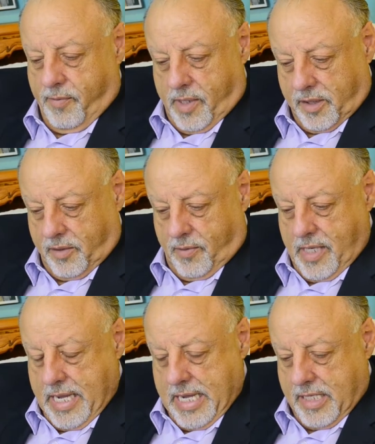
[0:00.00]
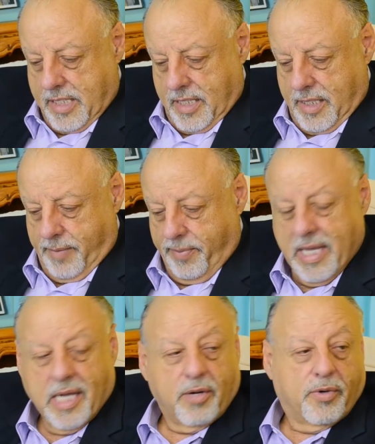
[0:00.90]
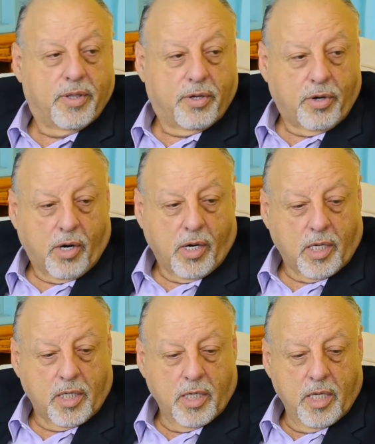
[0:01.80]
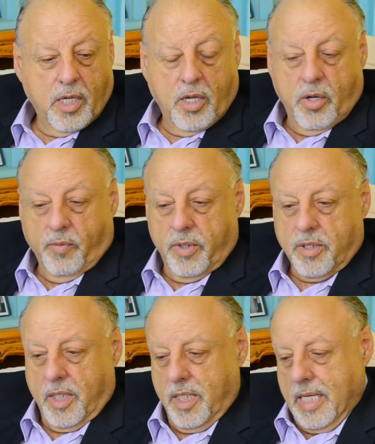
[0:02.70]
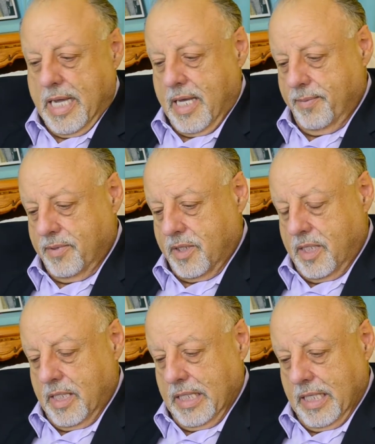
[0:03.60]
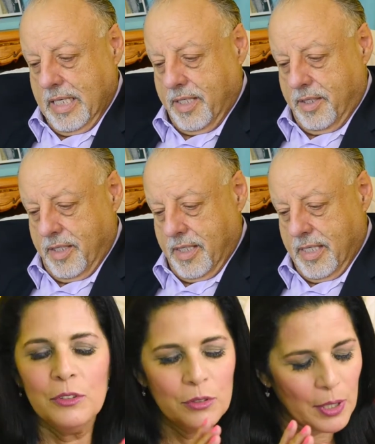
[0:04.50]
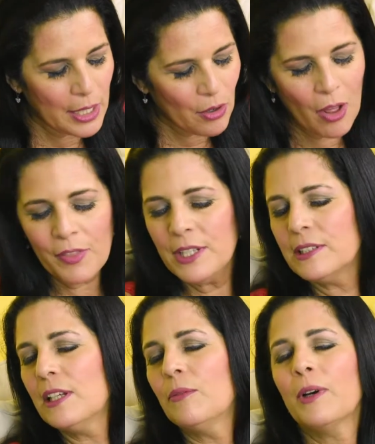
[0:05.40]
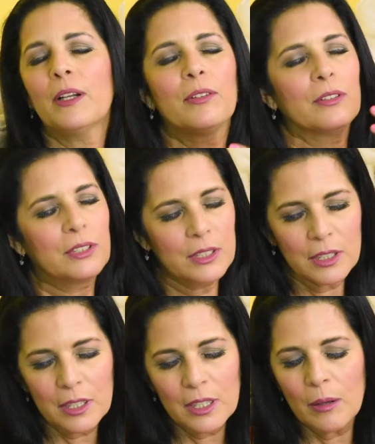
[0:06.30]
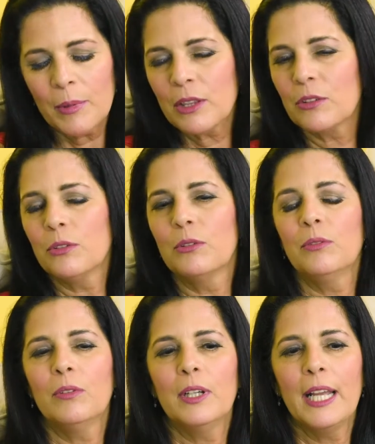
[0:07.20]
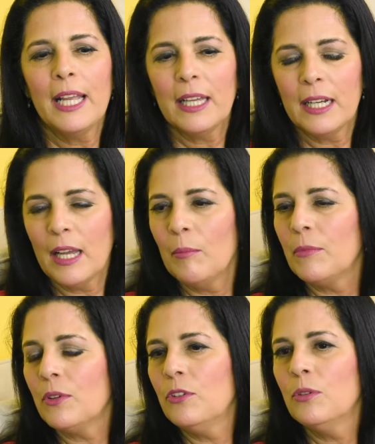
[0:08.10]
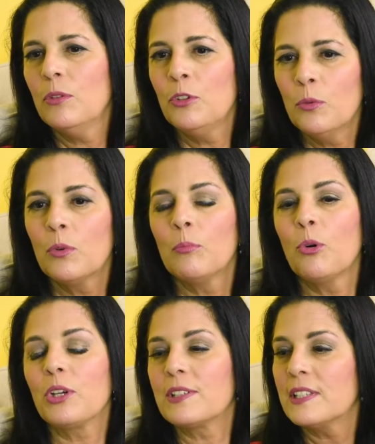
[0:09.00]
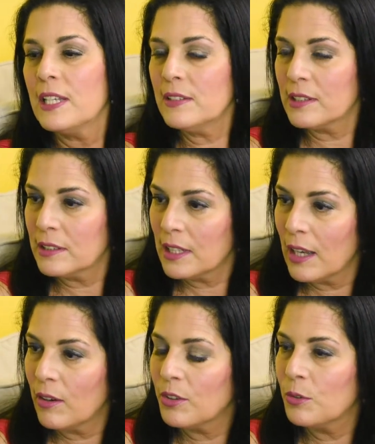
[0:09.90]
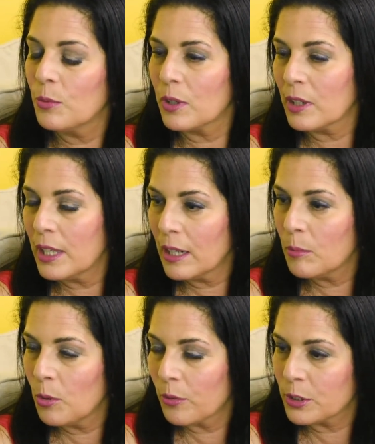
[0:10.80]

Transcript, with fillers: Russell had uh, Piano in the Dark, which Oleta Adams did wonderful. later. You had all these hit records coming through a&M, you, you were more seasoned now, you were getting more